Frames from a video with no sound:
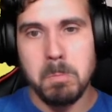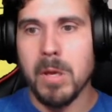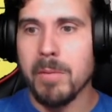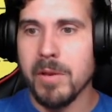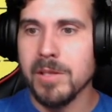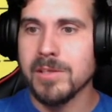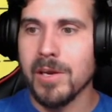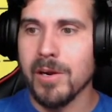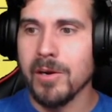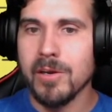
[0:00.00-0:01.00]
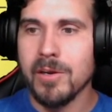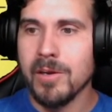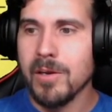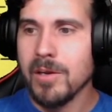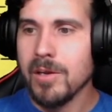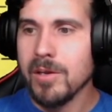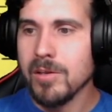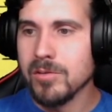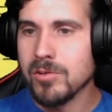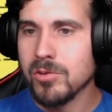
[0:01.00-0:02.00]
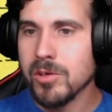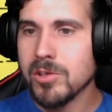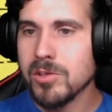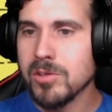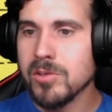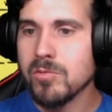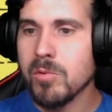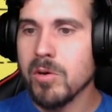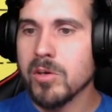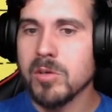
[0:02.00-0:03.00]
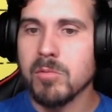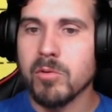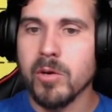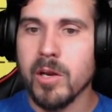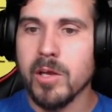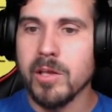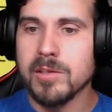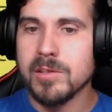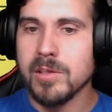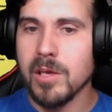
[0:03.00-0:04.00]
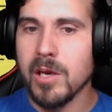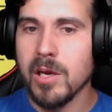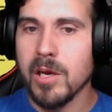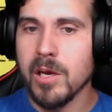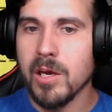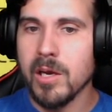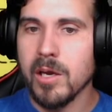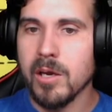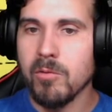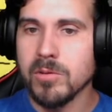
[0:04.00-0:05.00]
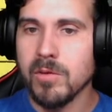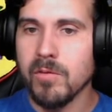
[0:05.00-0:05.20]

maybe it is scary. Instructions, welcome, credits, uh, what's over